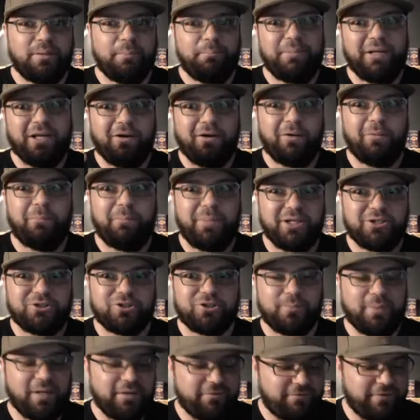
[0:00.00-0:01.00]
a big old
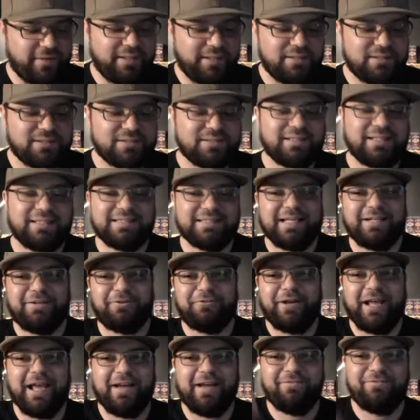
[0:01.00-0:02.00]
picture of my face because I
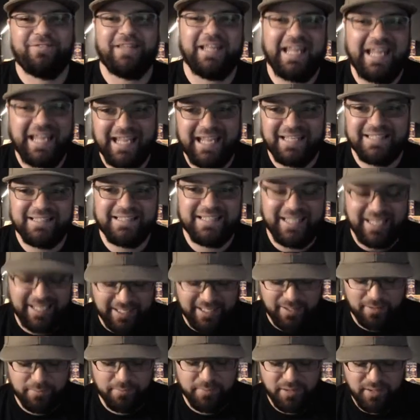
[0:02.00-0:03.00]
don't have the hand
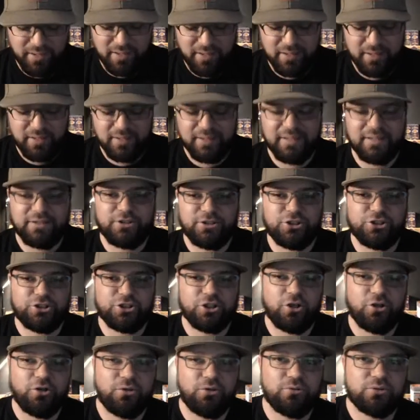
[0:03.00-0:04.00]
cam to
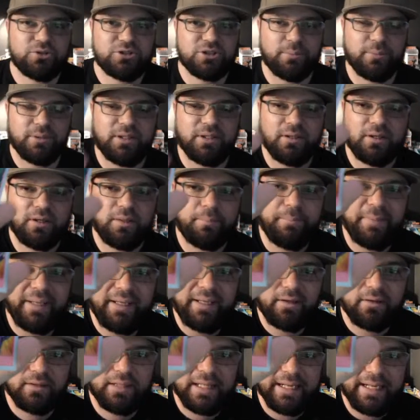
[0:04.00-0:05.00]
show some of the
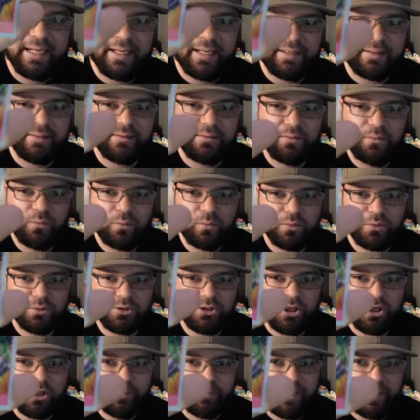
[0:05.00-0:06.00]
mail I got in. We're
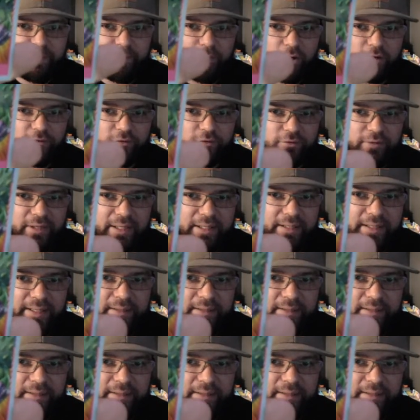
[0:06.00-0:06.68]
talking about Marvel right